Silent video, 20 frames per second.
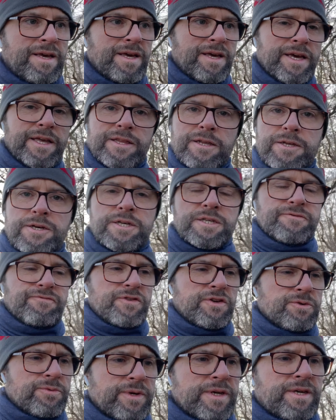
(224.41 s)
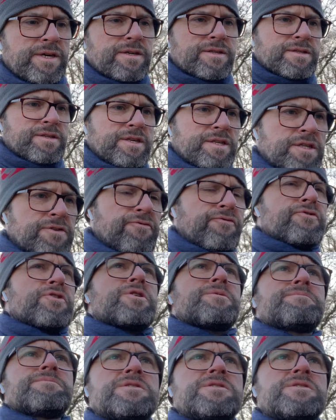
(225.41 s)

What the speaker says: in the last few weeks is from